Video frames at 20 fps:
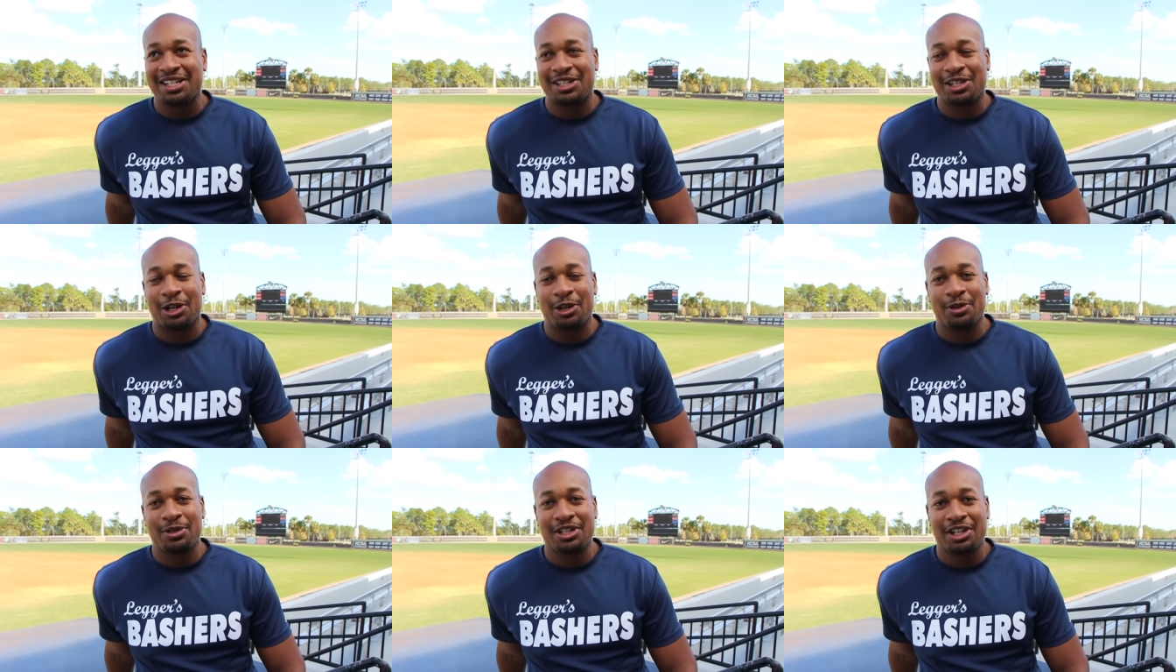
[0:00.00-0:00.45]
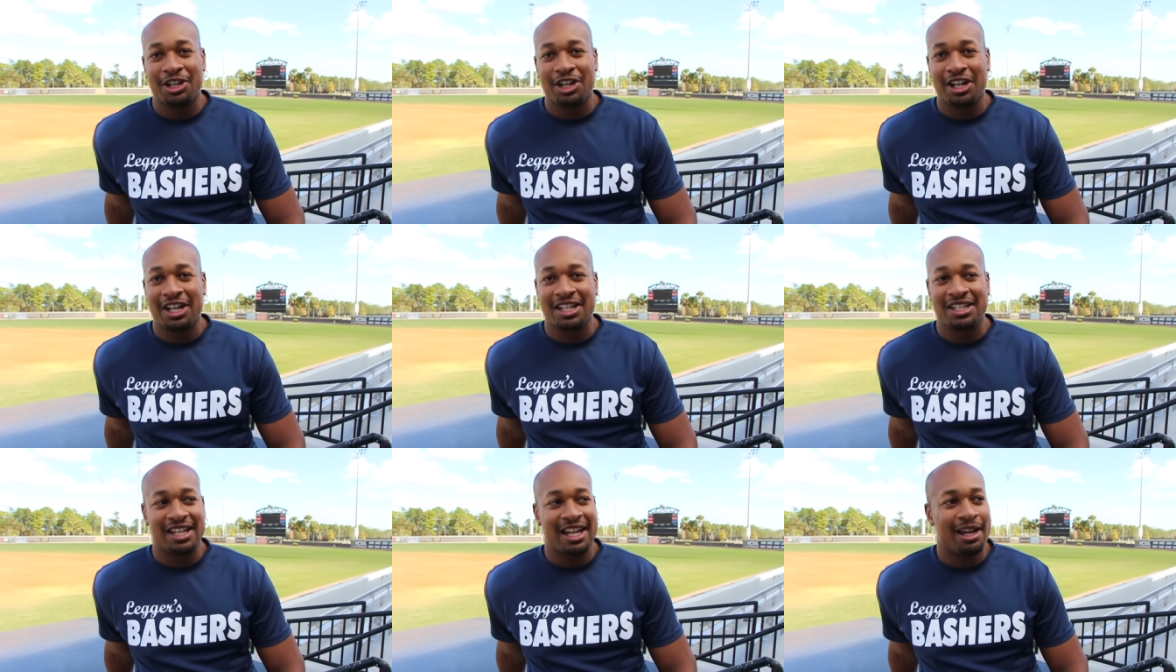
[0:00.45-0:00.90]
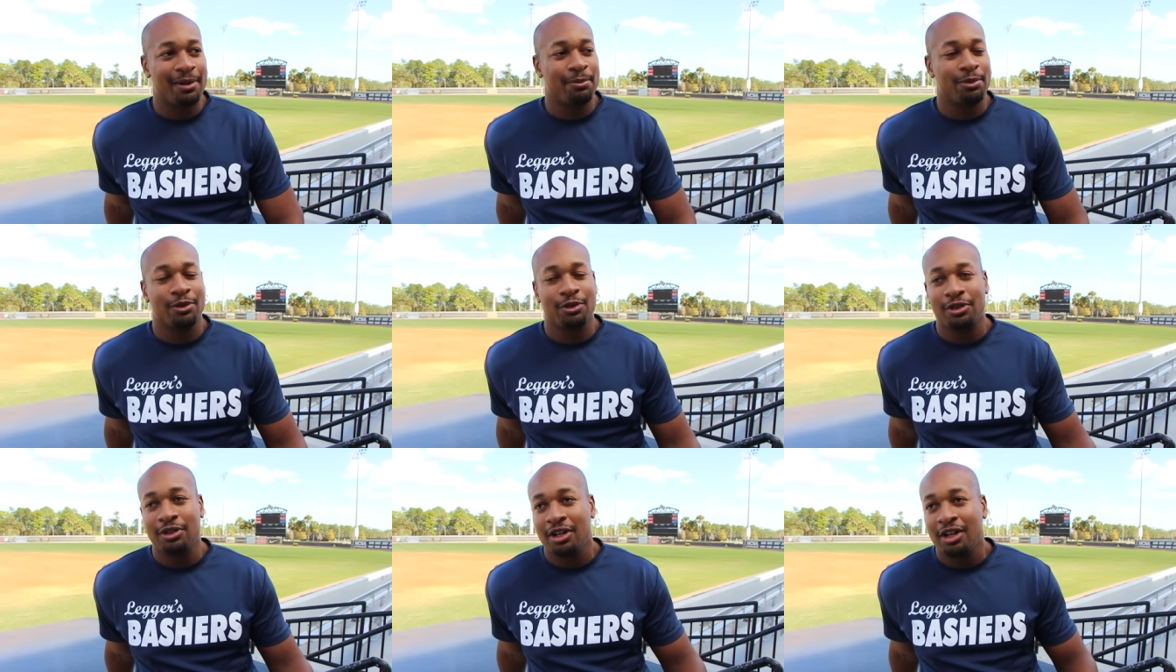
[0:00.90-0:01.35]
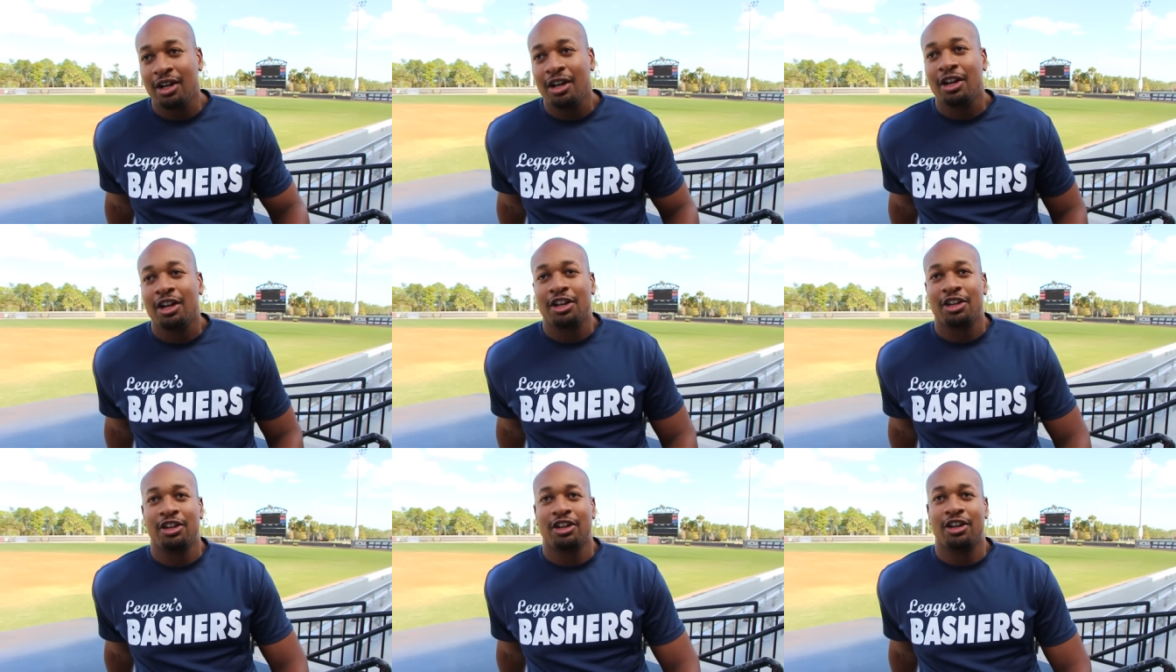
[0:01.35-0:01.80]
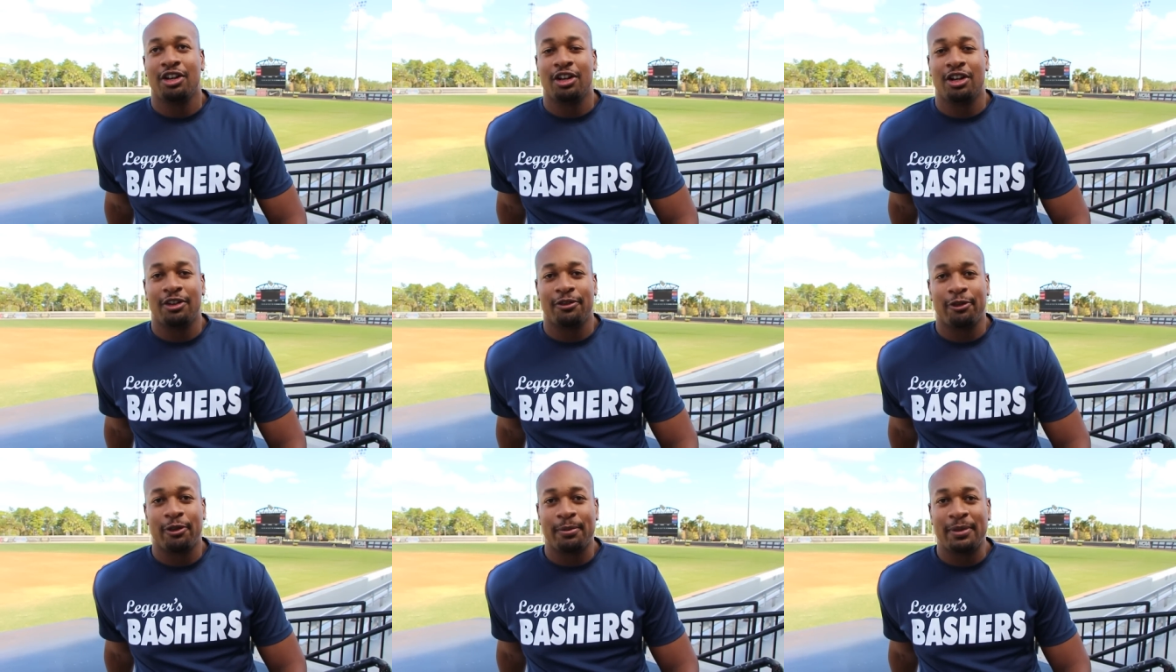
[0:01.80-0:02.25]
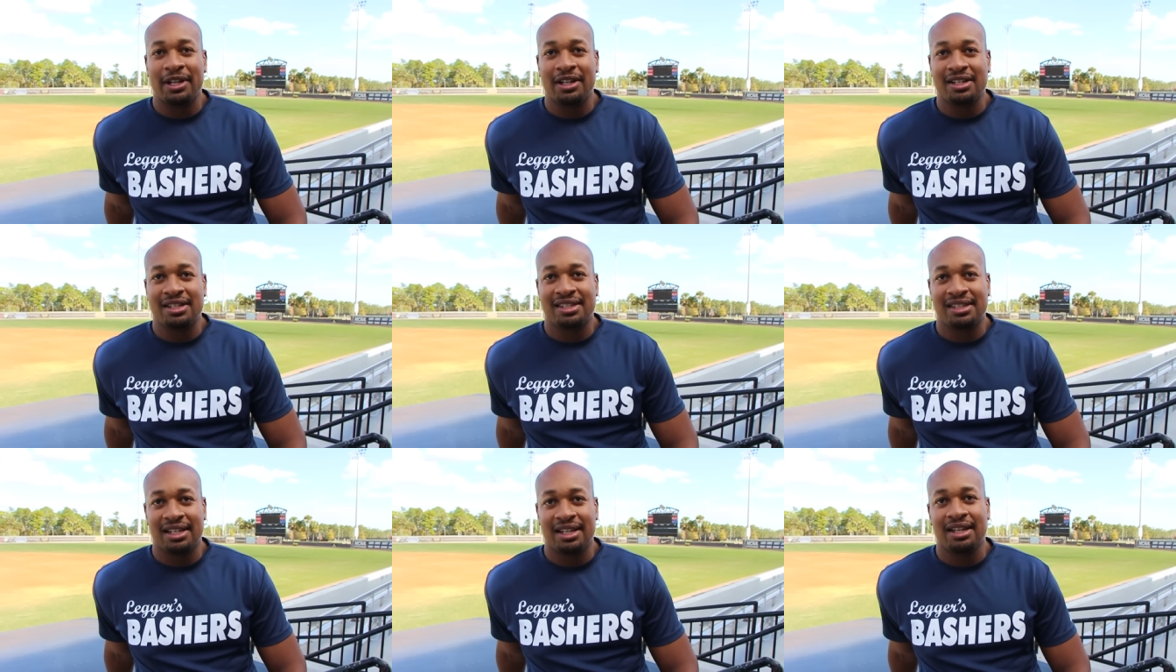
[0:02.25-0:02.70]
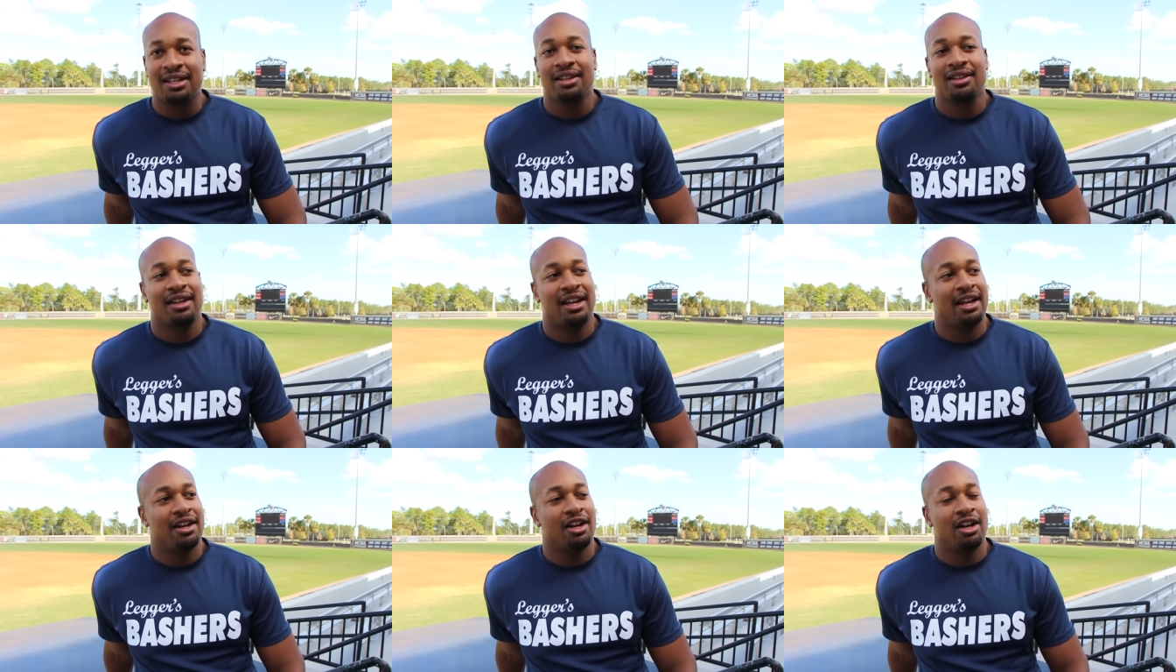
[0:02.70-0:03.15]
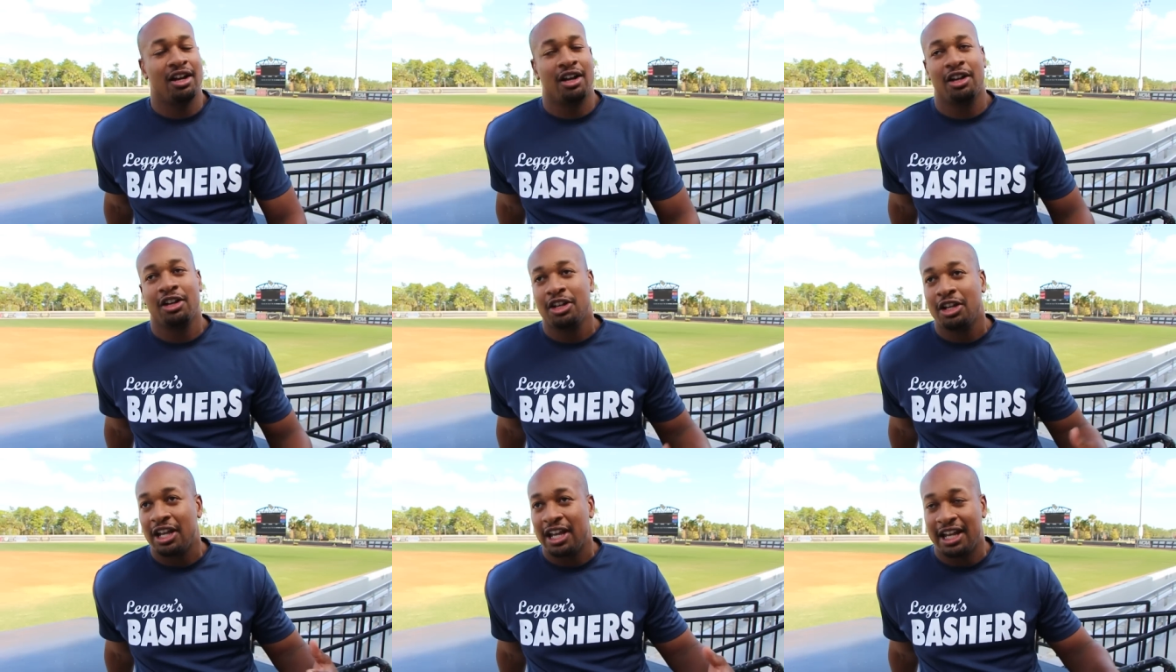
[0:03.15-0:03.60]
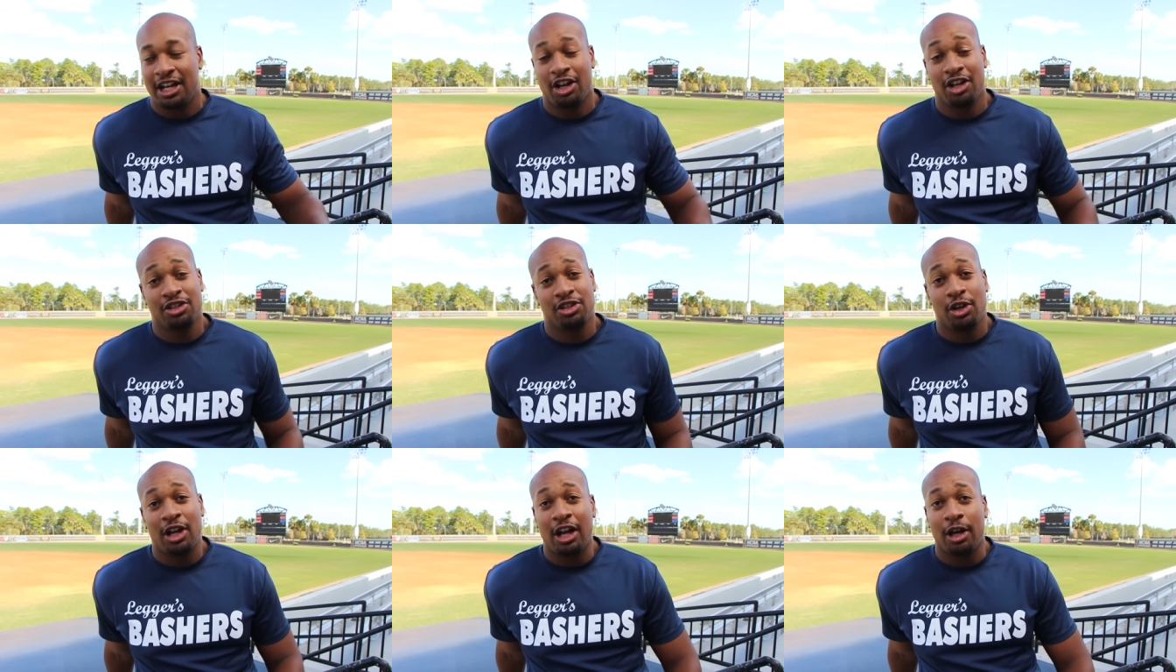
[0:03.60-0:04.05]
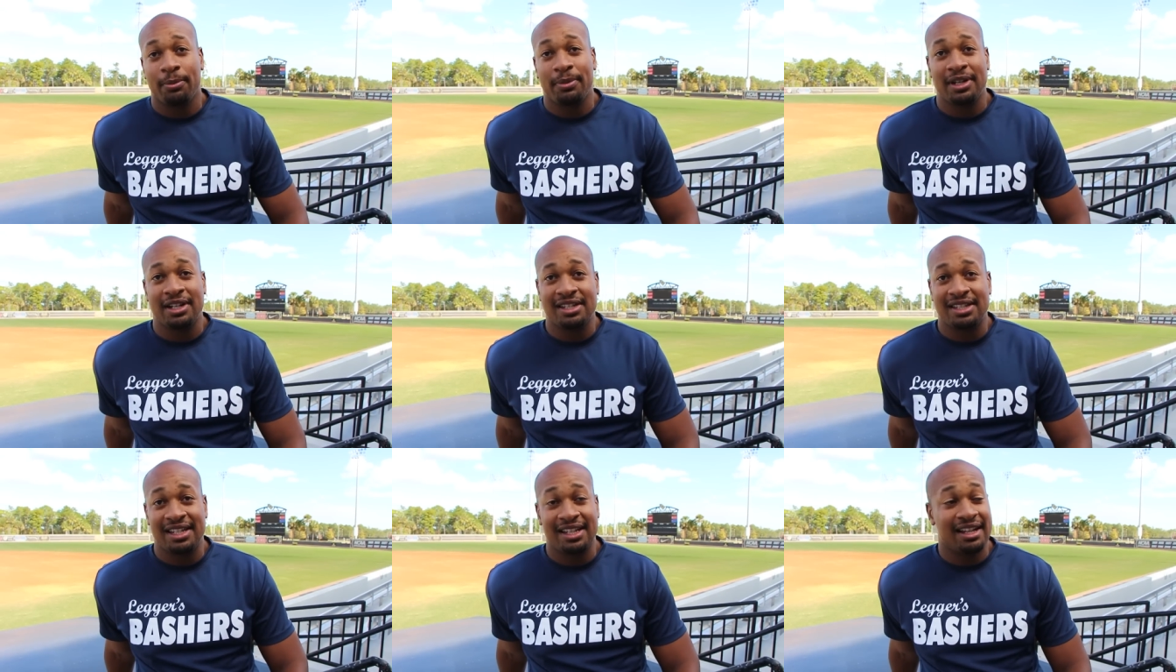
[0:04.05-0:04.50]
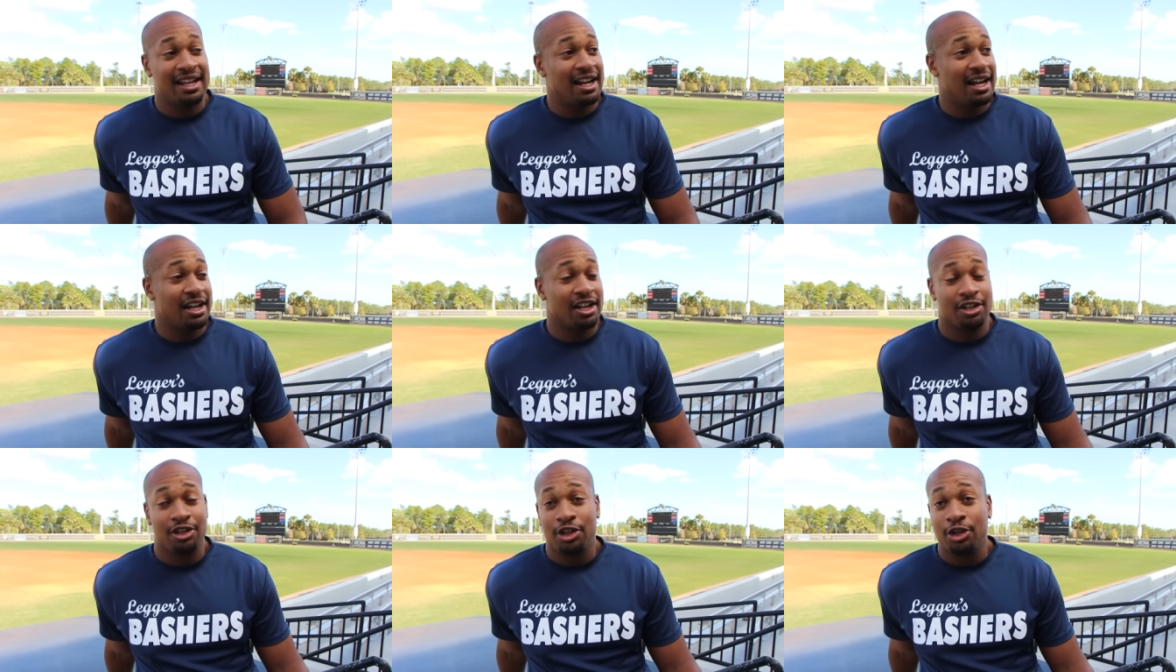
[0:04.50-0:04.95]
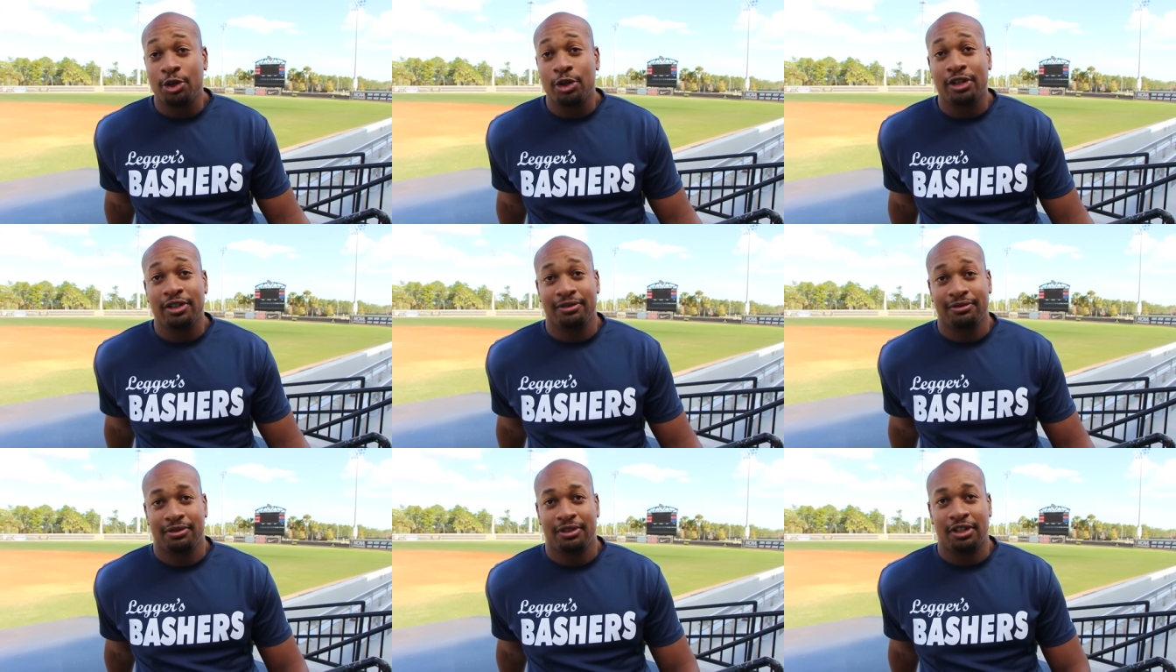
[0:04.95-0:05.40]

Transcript: So it was a good example, you know, for me to see, and uh, it also helped me to see that I can do it.